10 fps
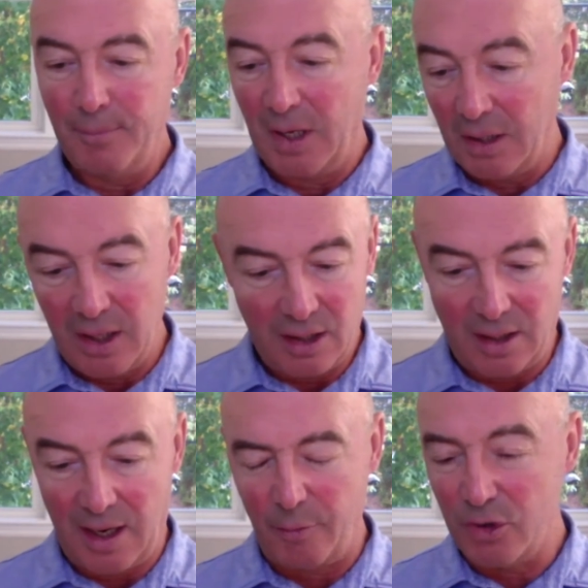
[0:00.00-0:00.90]
Nick
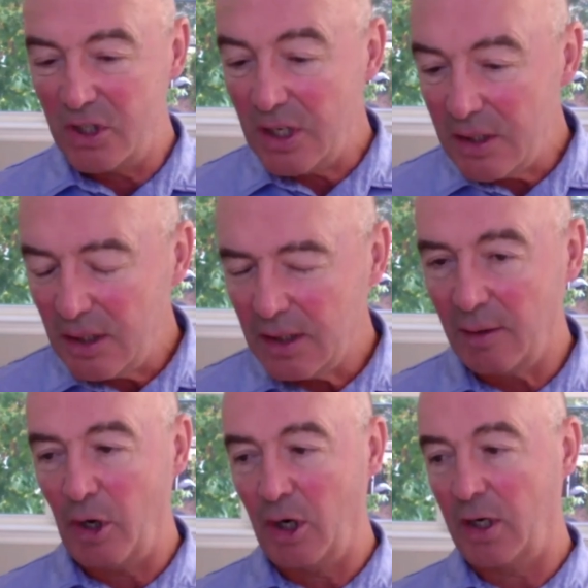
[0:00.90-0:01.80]
Abruzzese in the
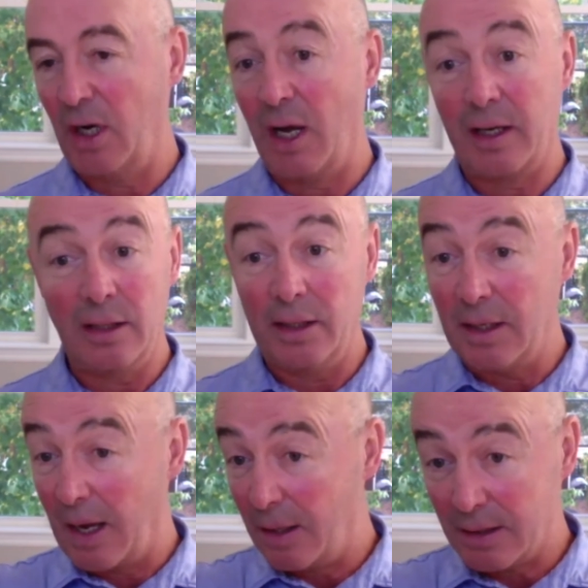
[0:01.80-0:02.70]
American Hockey League,
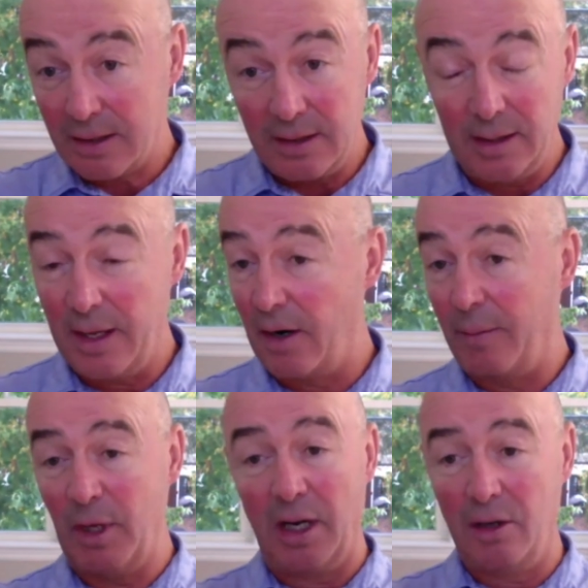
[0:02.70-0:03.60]
Alex Nylander. I
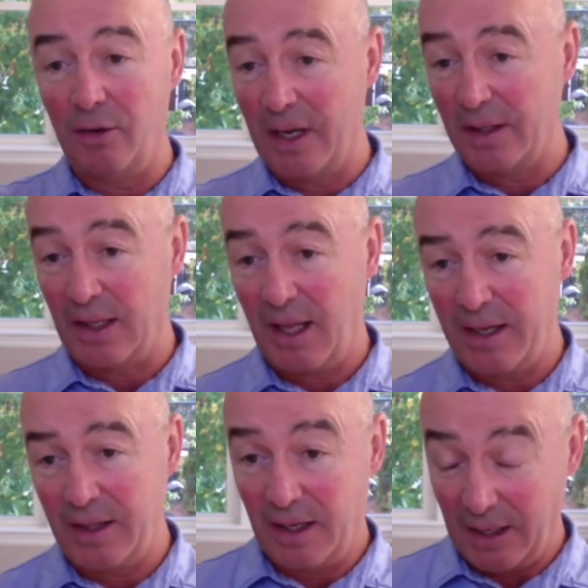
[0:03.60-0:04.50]
mean, I can go down the
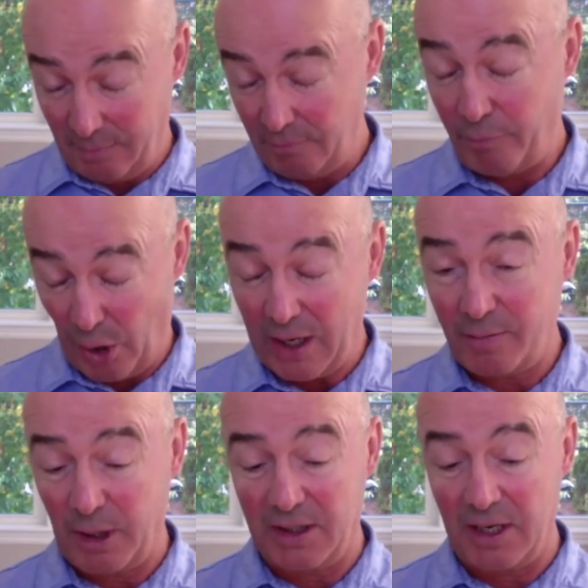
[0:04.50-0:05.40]
line. They got
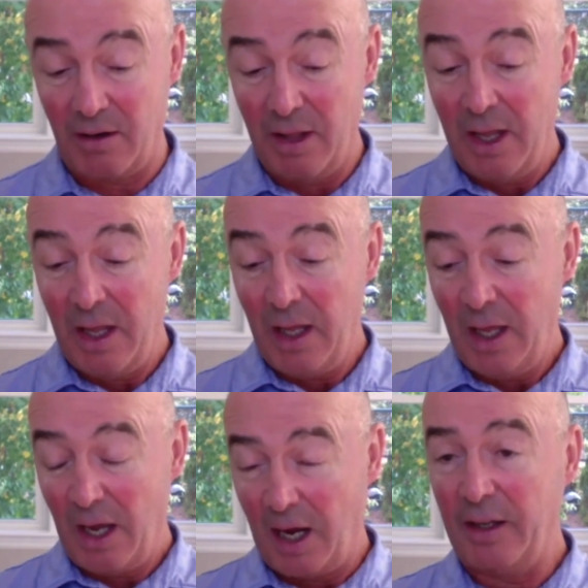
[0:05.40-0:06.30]
prospects now.
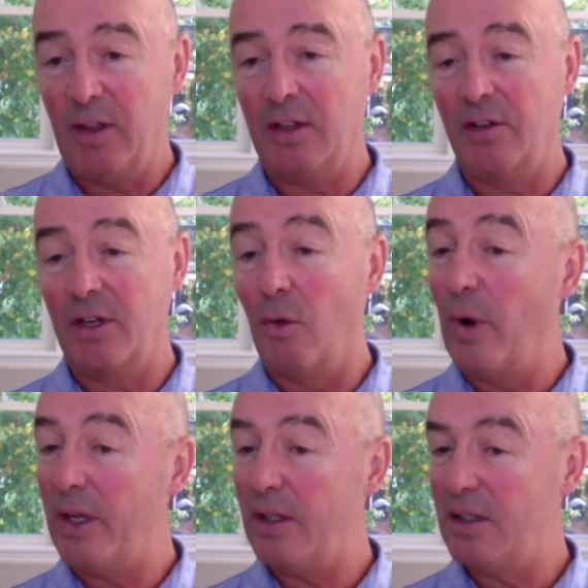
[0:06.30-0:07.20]
I think they're going to
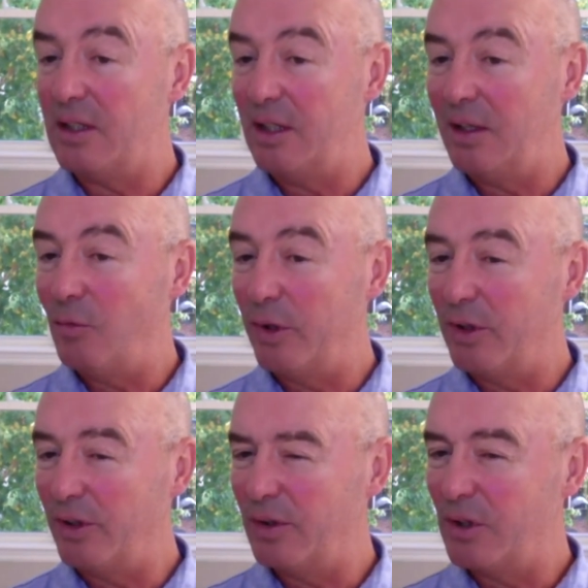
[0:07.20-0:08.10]
wait and see what
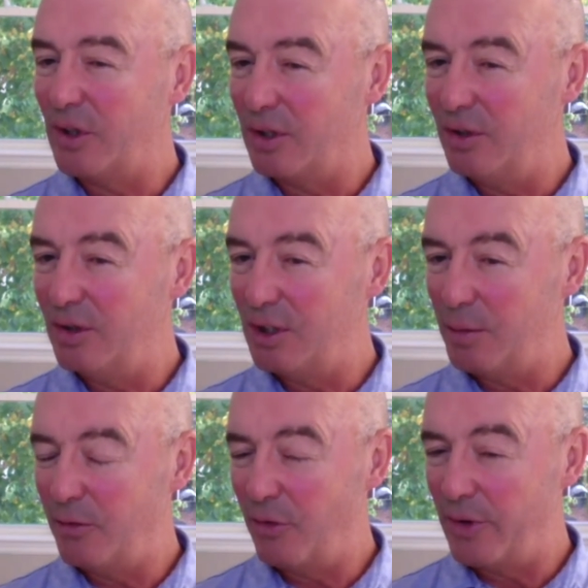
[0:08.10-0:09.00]
they're going to do just
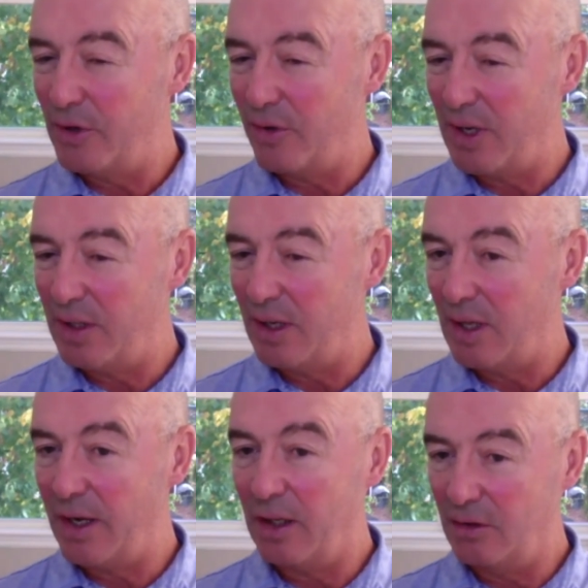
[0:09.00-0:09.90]
before the trade
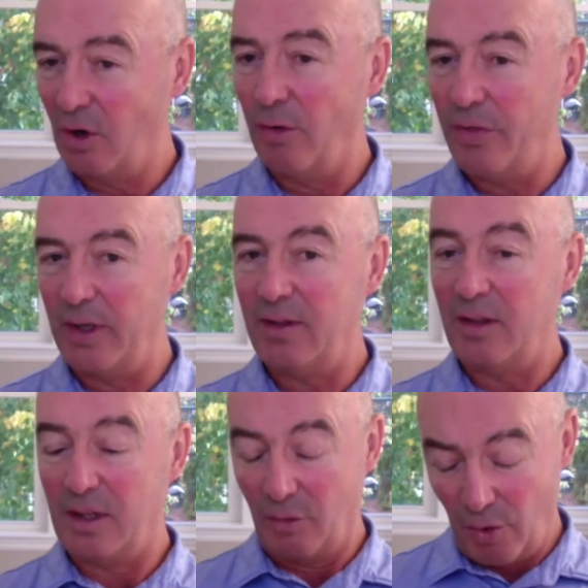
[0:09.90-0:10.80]
deadline. I don't think
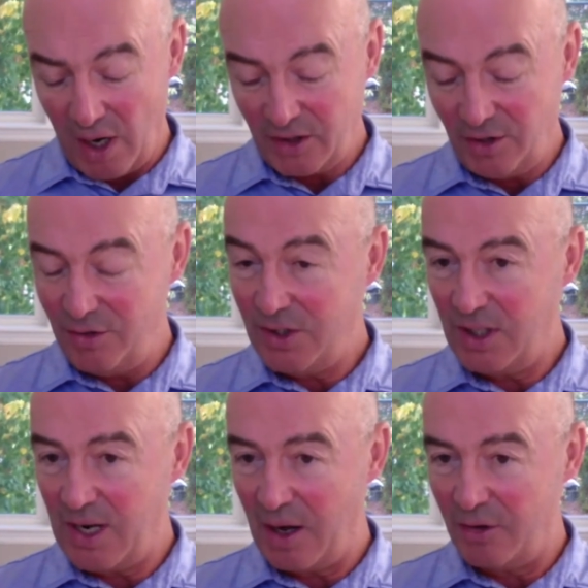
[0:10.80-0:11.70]
the roster you see
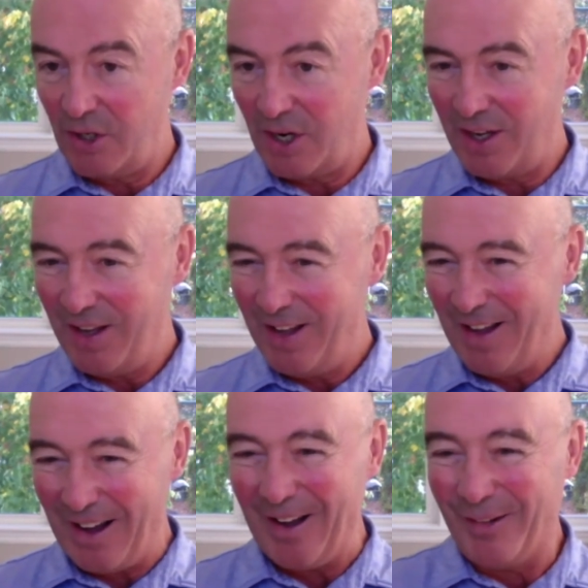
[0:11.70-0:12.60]
now, Jay,
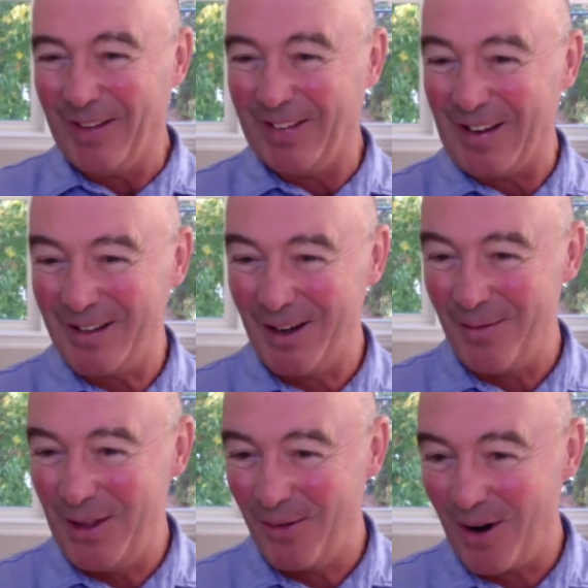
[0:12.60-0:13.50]
I don't think that's going to
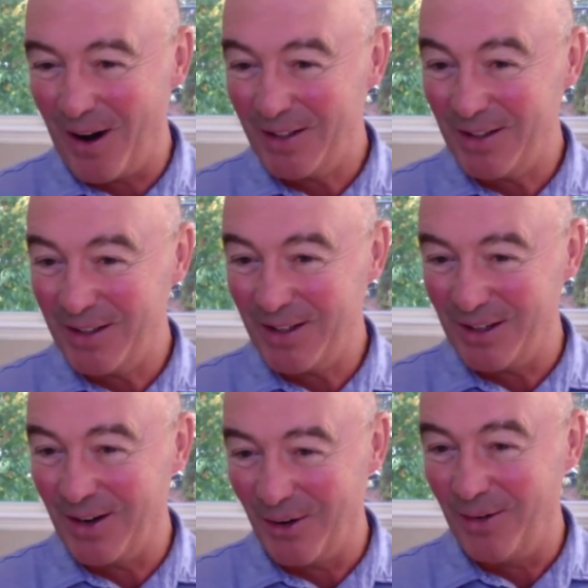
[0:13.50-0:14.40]
be the roster that's going to
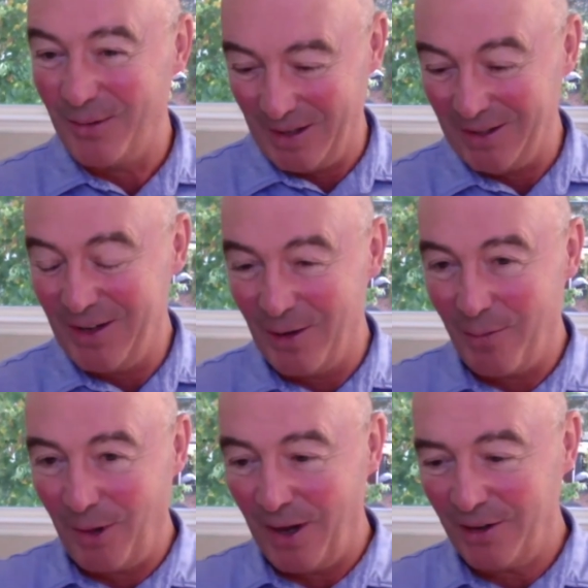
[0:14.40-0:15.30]
go into the
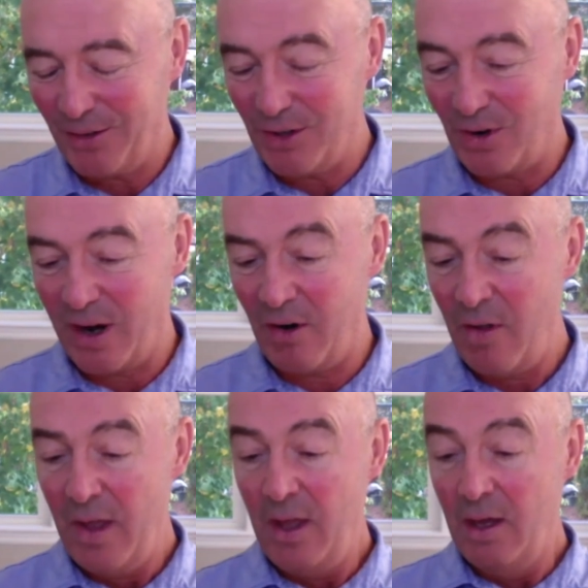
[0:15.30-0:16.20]
playoffs for Toronto.
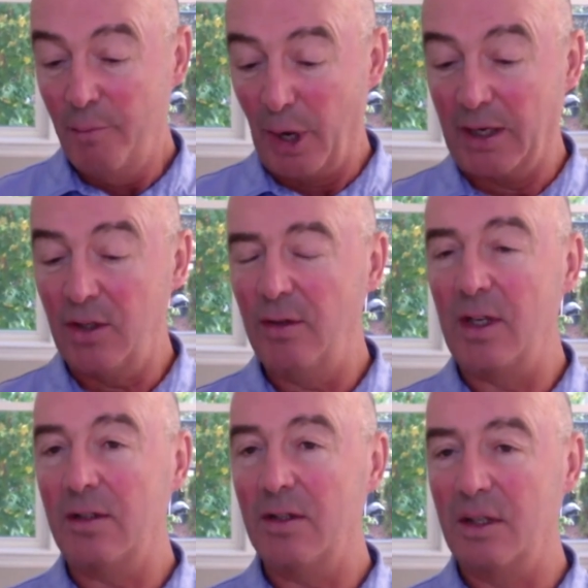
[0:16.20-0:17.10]
But I do
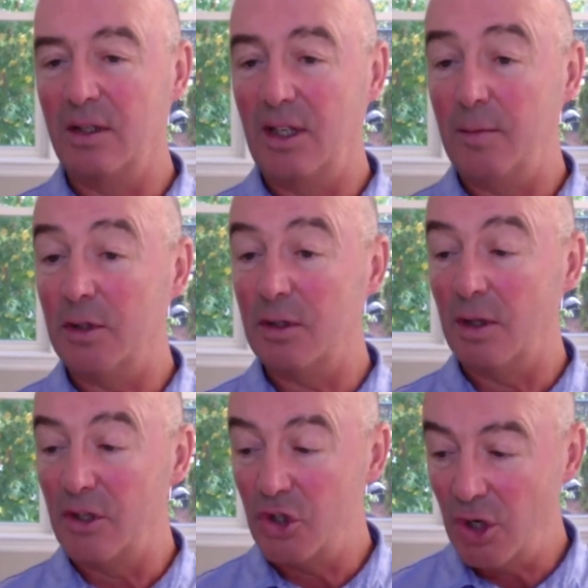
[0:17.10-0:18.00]
think there's a team that's
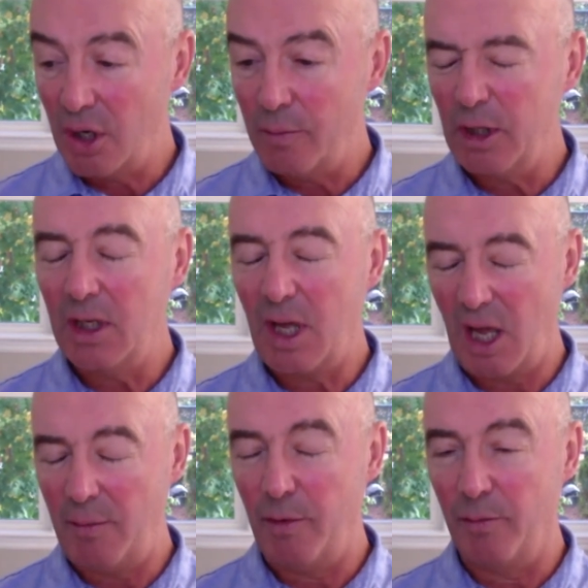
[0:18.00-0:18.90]
legitimately
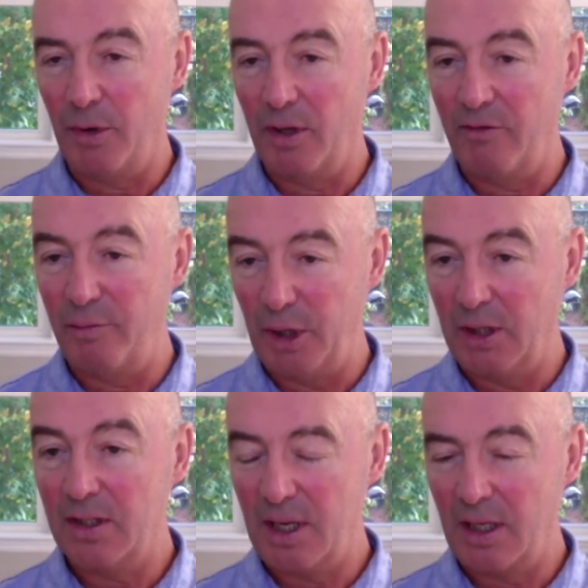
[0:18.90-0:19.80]
capable of being a
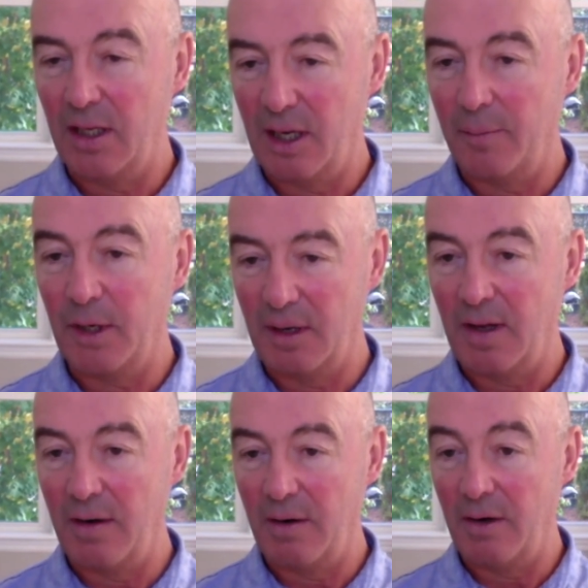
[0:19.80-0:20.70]
Stanley Cup
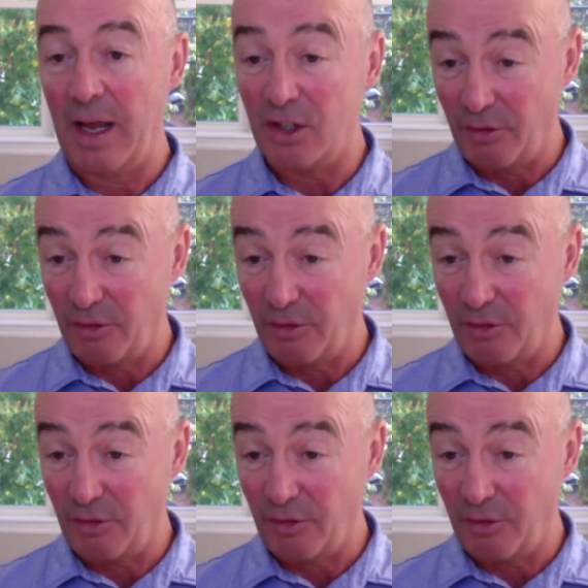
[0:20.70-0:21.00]
contender. And it's